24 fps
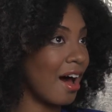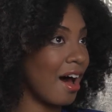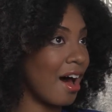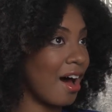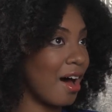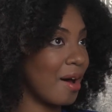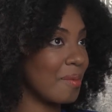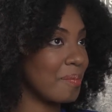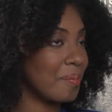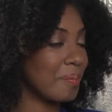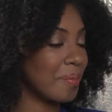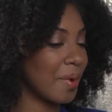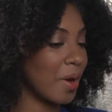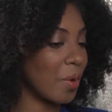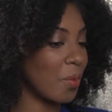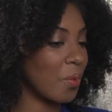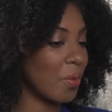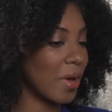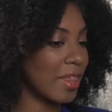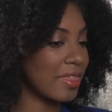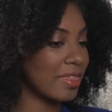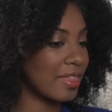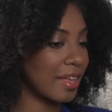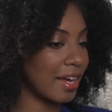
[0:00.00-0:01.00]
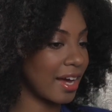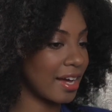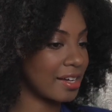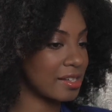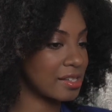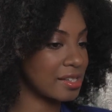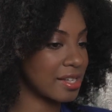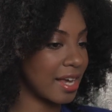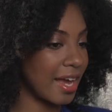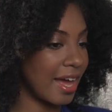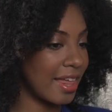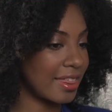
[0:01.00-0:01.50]
But one thing I'll
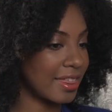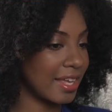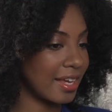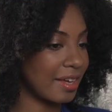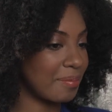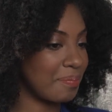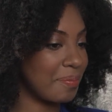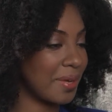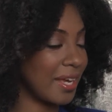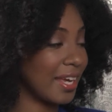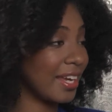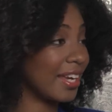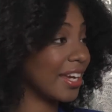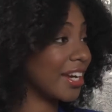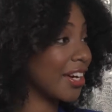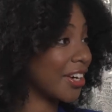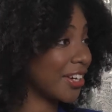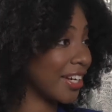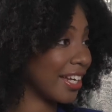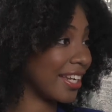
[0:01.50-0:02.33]
say, I think being here